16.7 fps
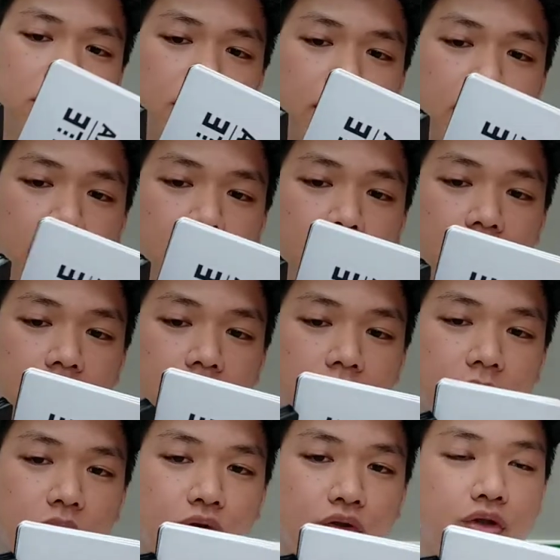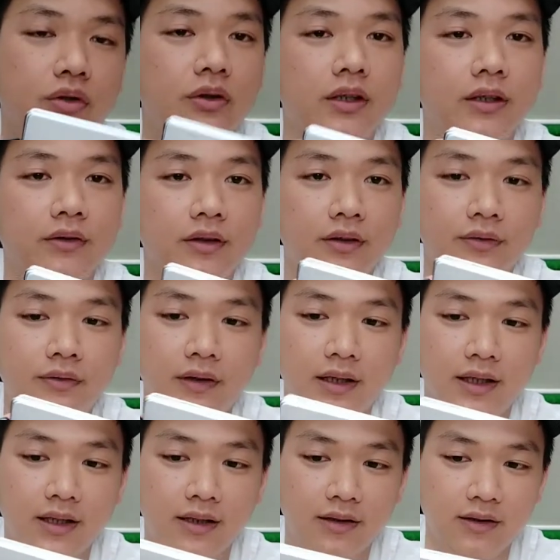I'm not sure if I
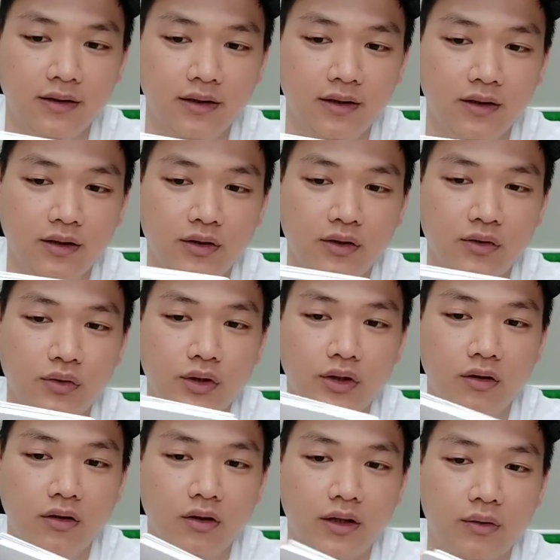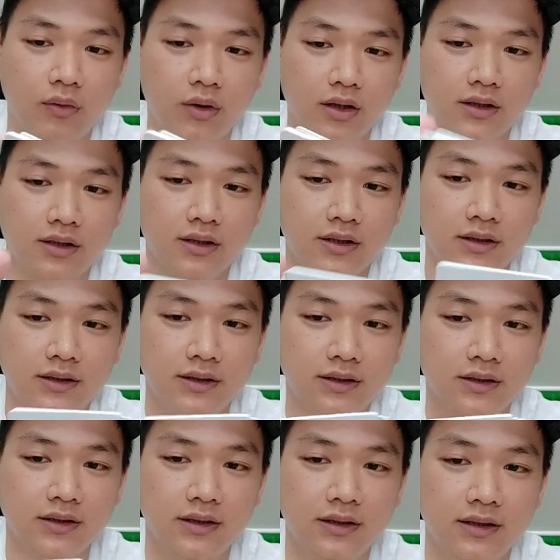can do it all at once.
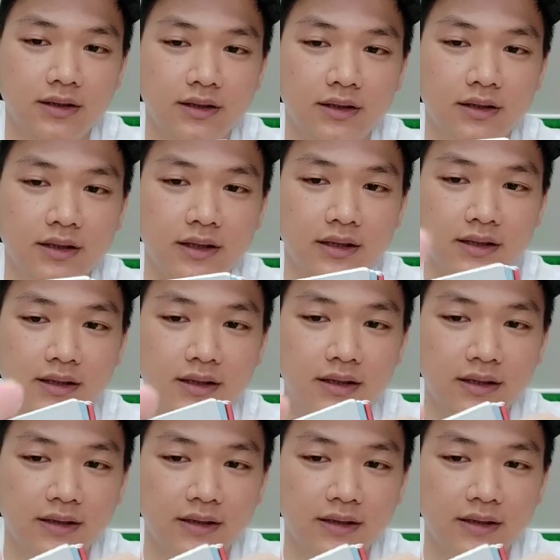Let's see.